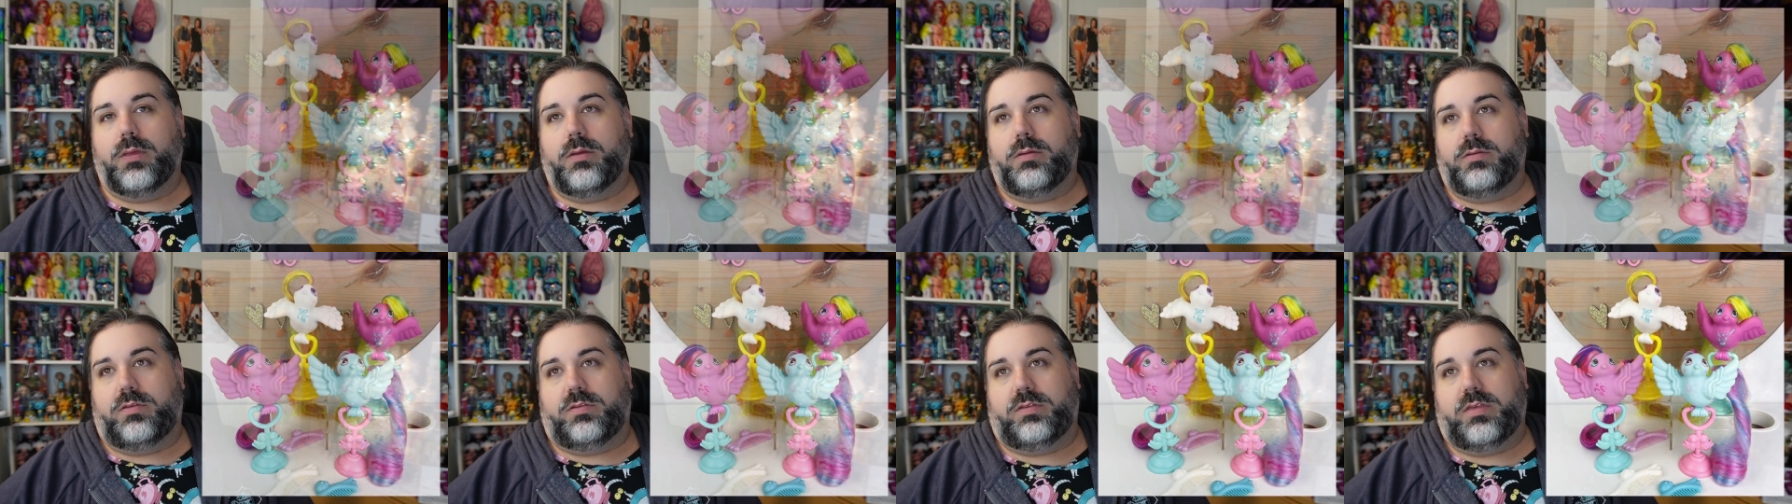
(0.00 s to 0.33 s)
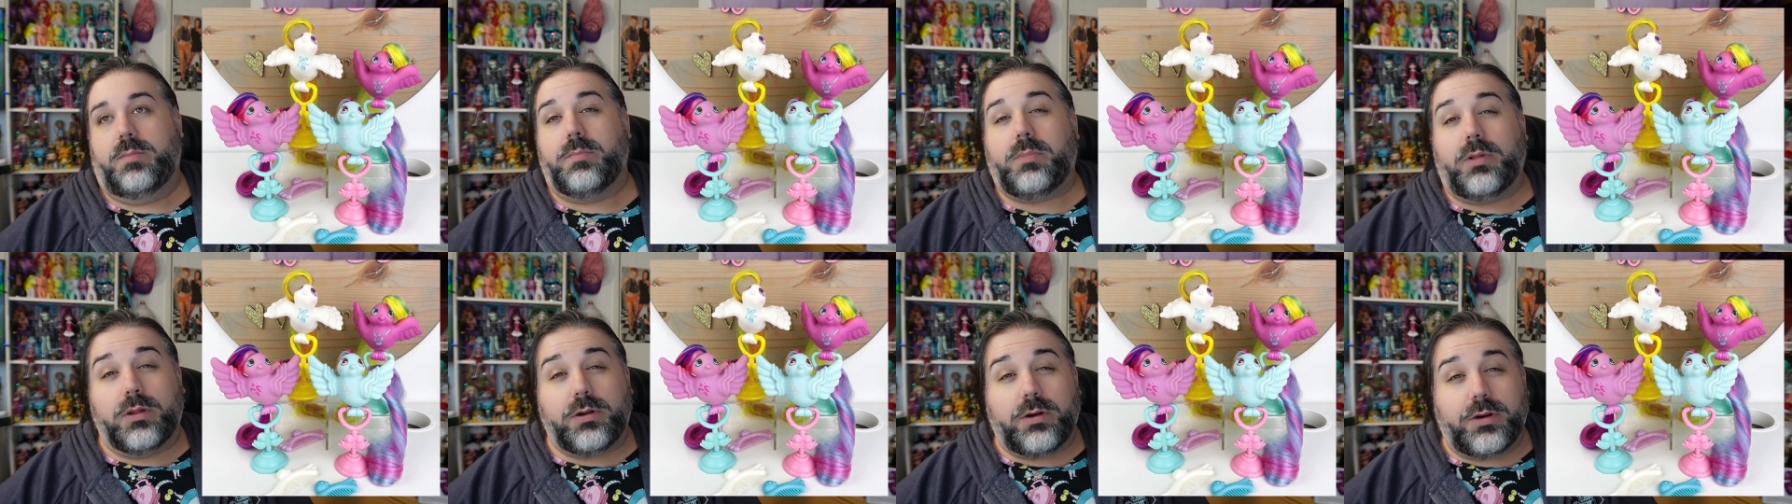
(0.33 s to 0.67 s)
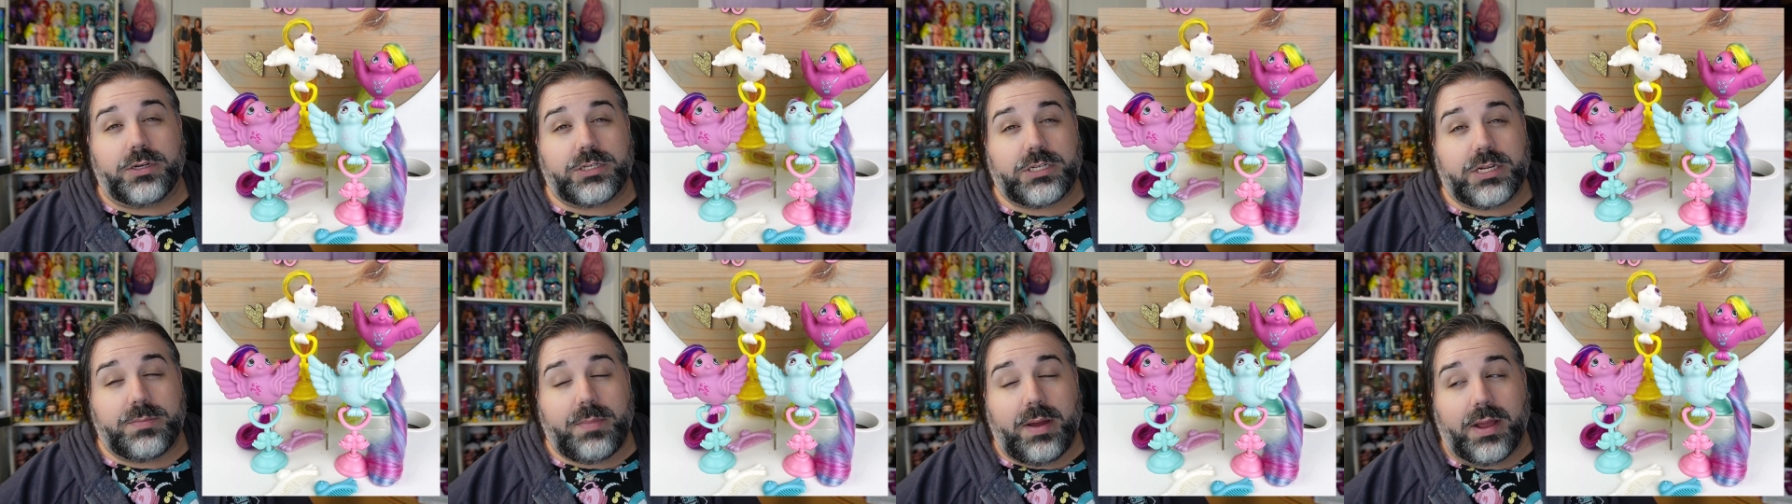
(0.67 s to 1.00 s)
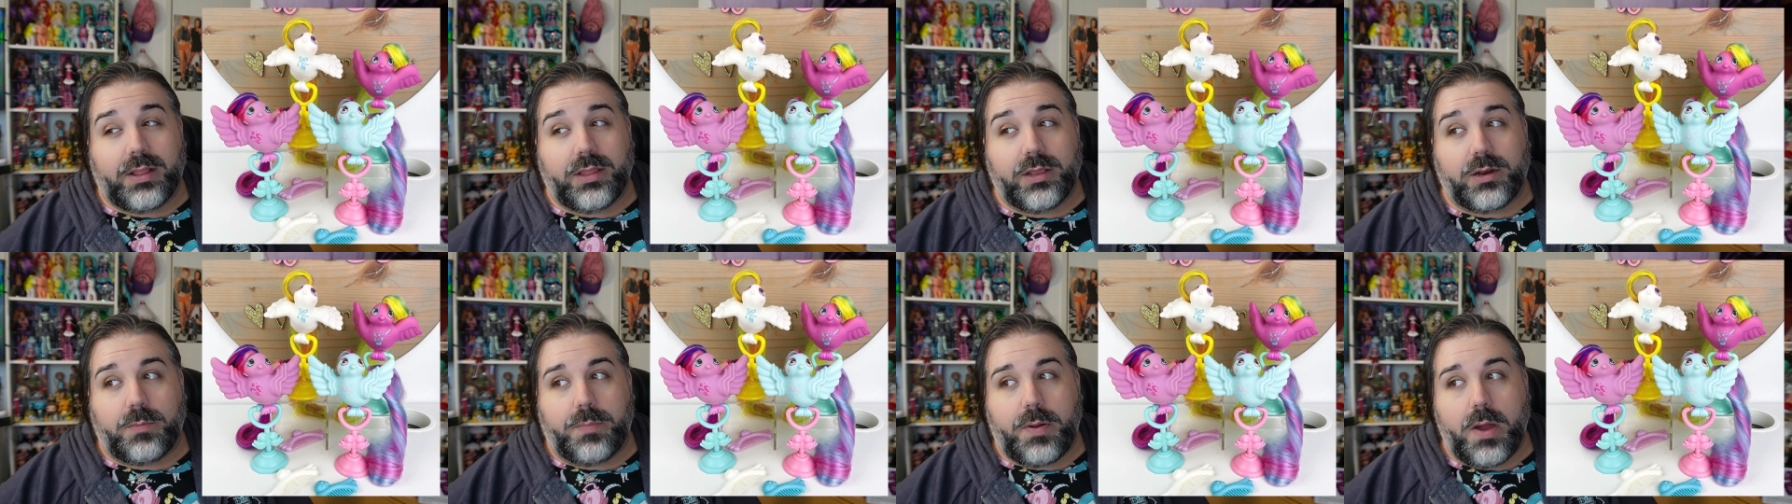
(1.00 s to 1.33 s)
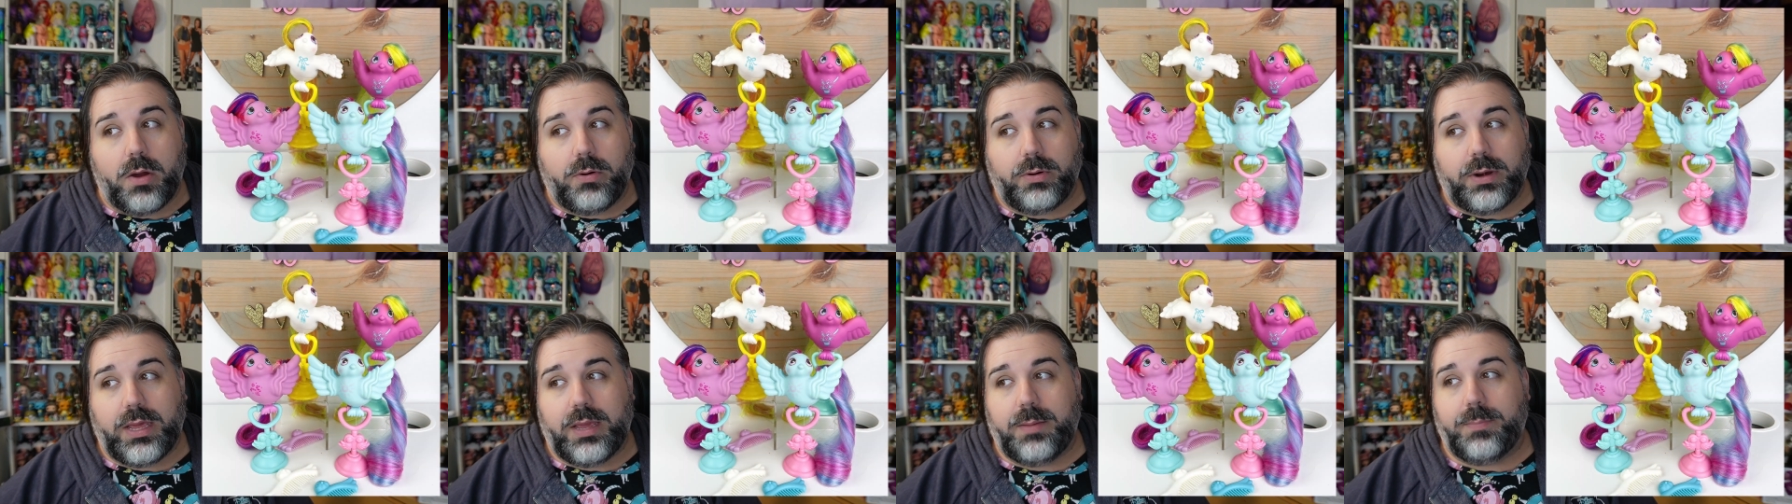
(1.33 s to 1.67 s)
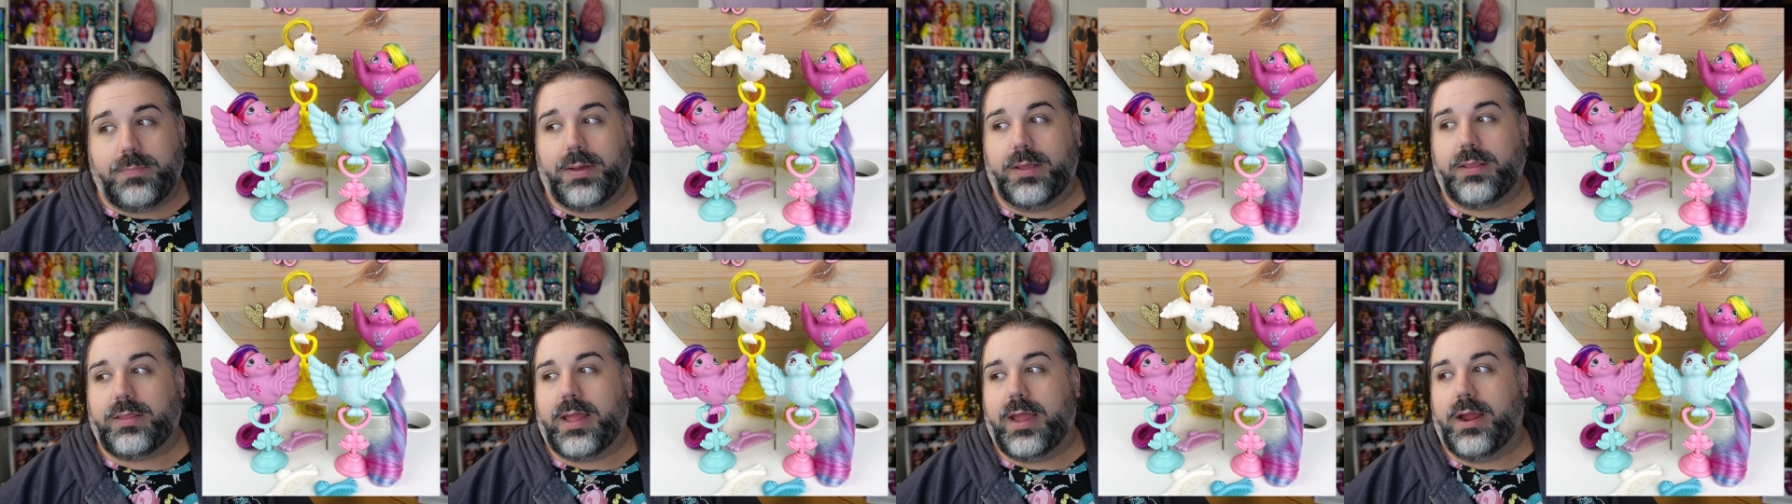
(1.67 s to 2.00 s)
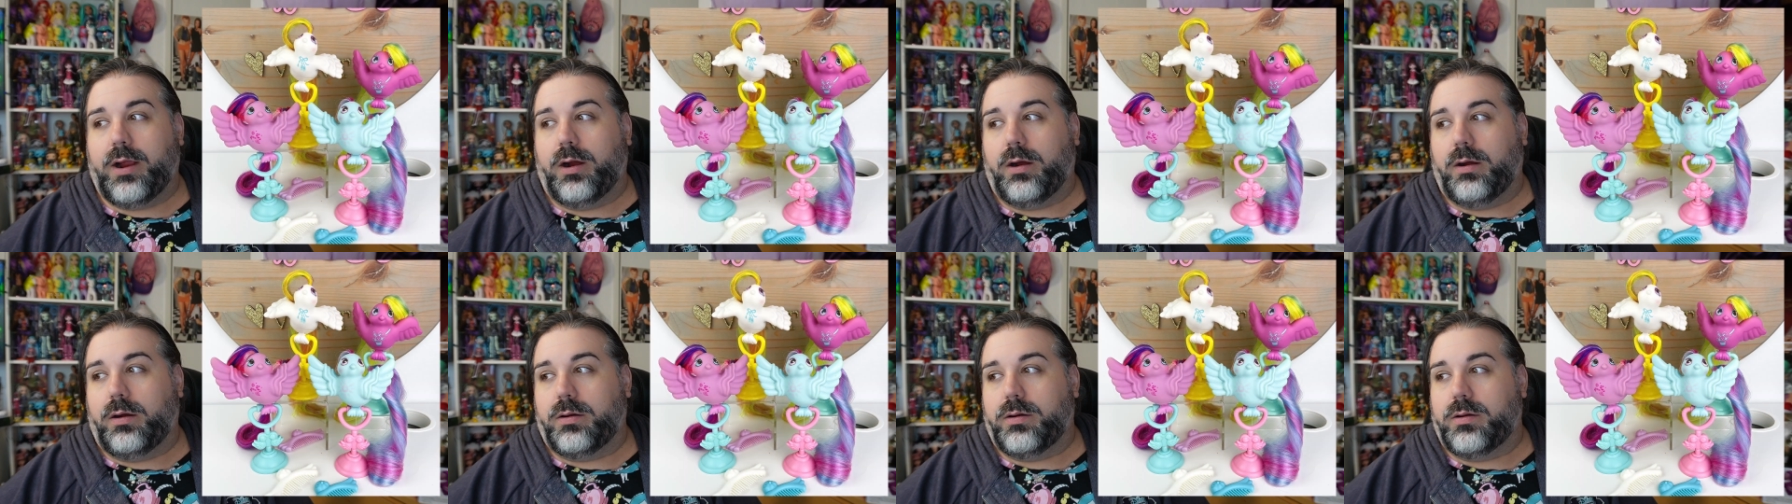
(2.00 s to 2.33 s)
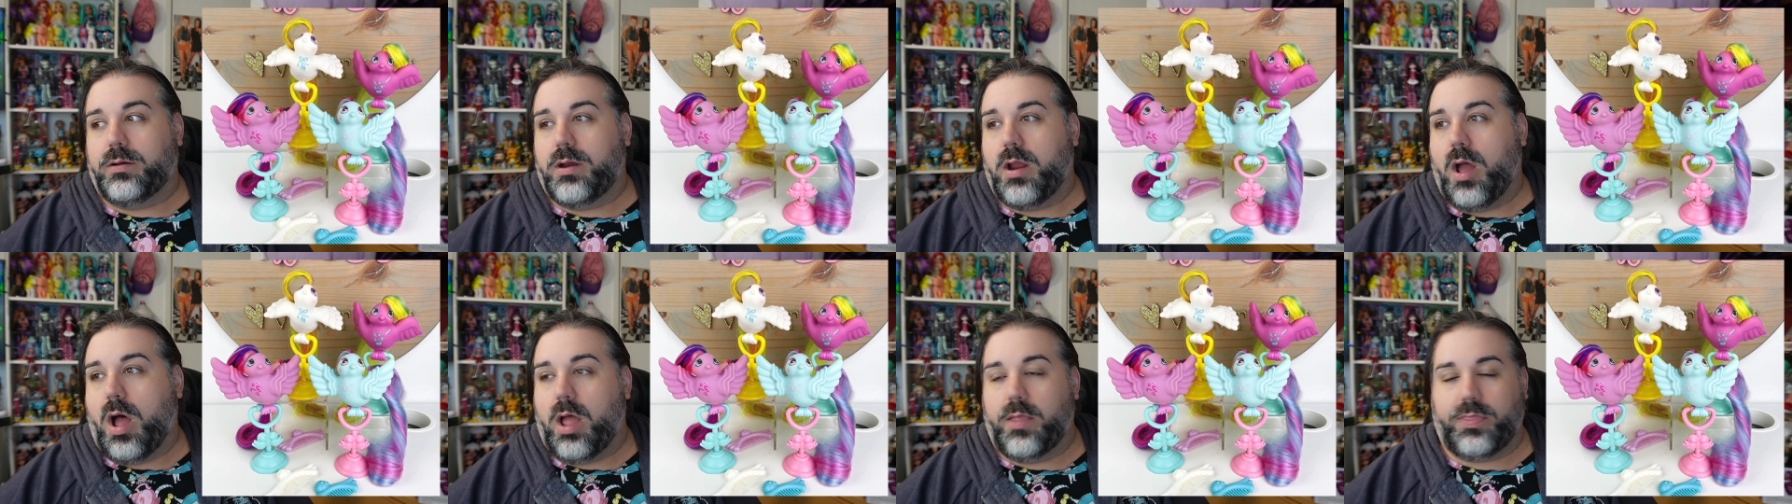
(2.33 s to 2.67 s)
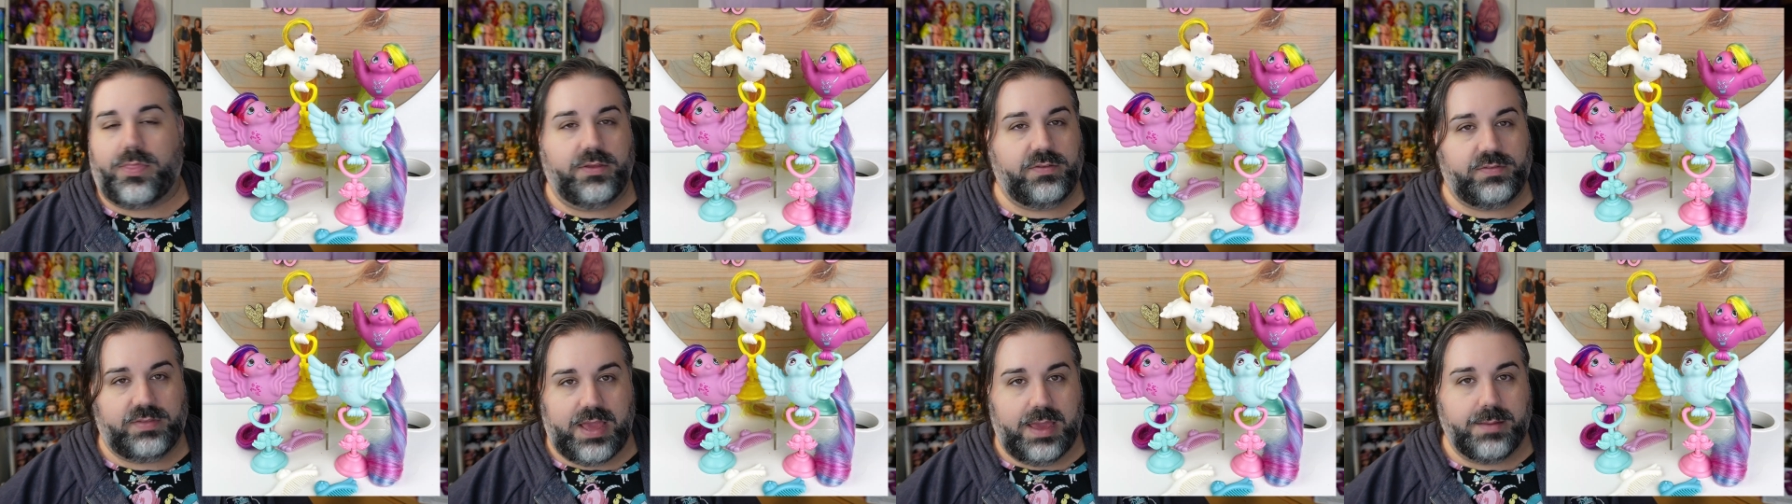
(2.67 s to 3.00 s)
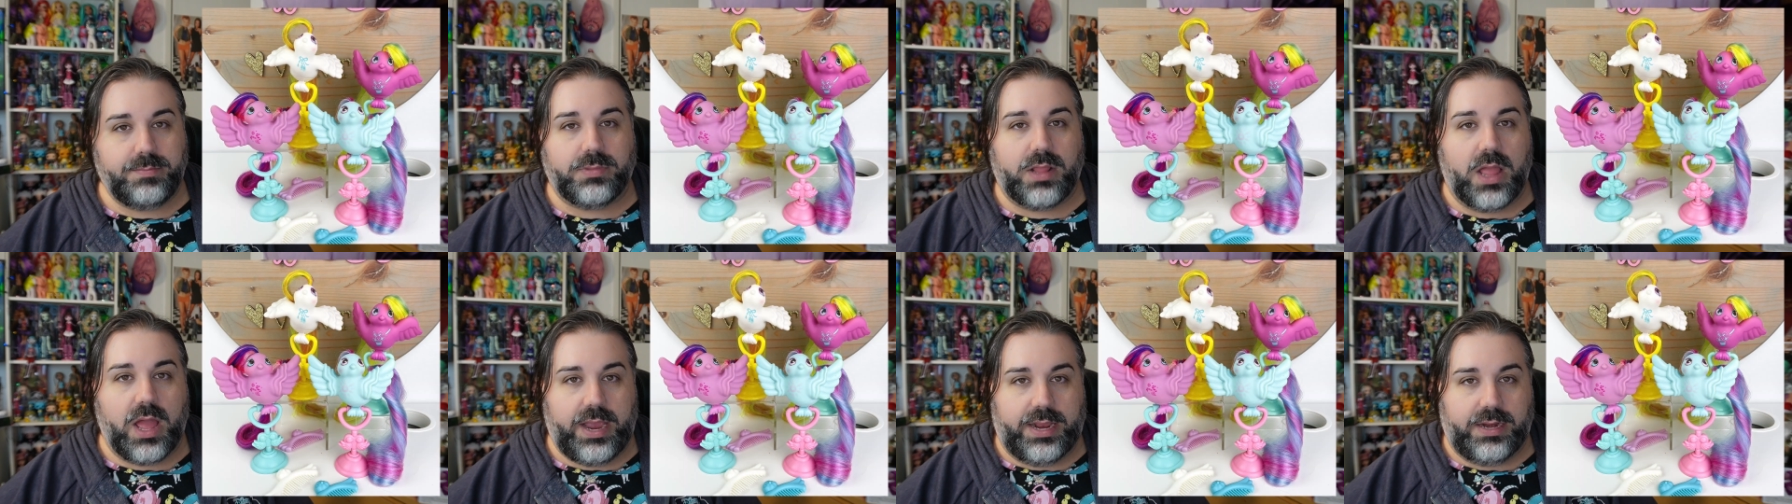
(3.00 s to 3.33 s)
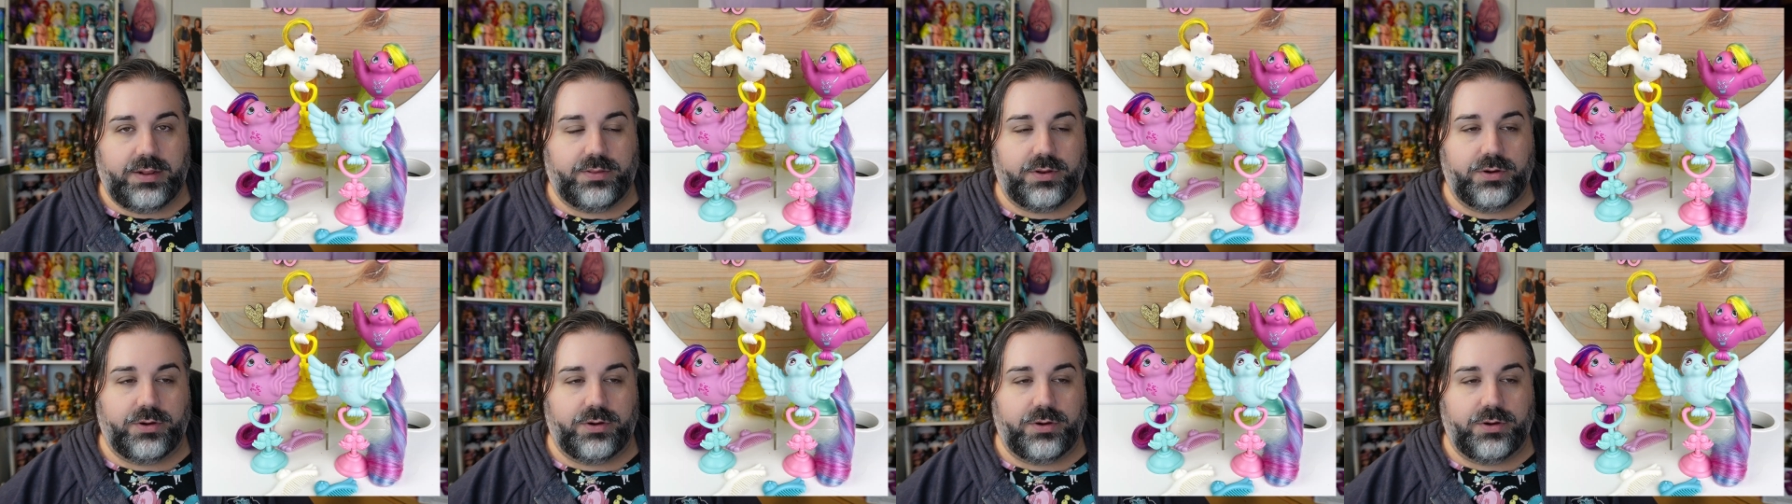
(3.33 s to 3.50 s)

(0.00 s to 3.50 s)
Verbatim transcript: similar to My Little Pony, but they're not the same line.